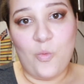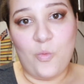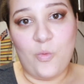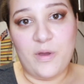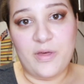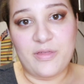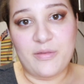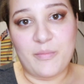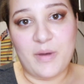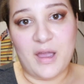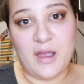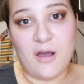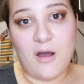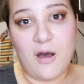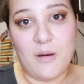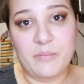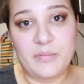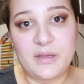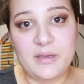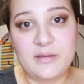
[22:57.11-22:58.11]
with my
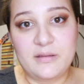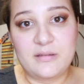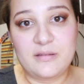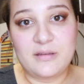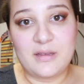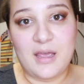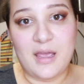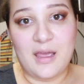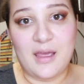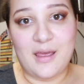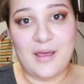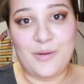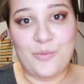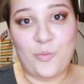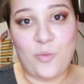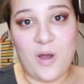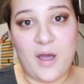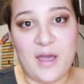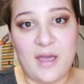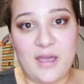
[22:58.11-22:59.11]
omelet
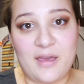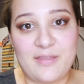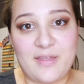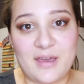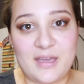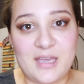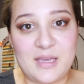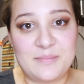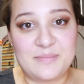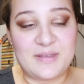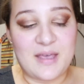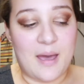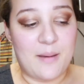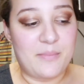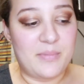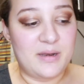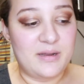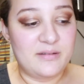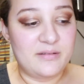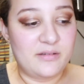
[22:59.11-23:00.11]
and why that keeps
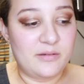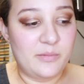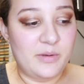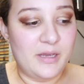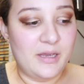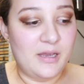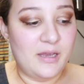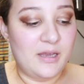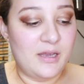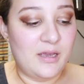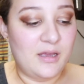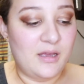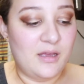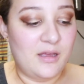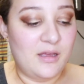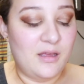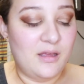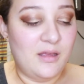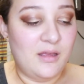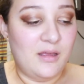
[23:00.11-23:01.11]
happening to me.
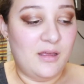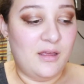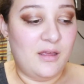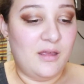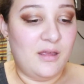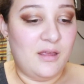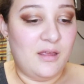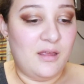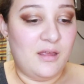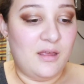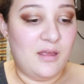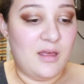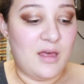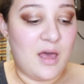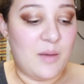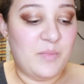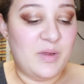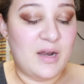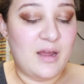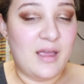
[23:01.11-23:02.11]

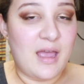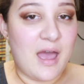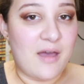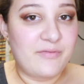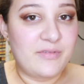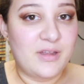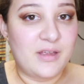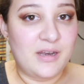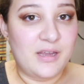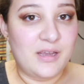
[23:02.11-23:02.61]
I mean, I have done